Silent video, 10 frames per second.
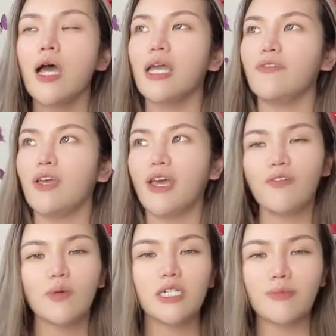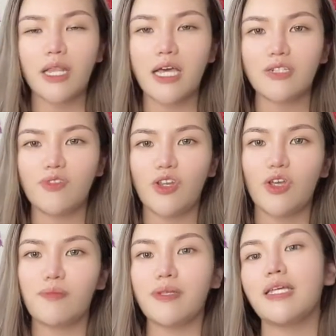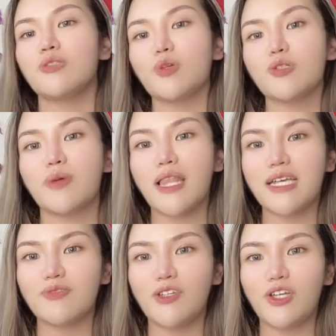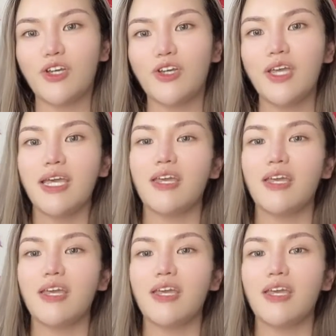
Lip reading: If you haven't watched my last video, please watch my last video.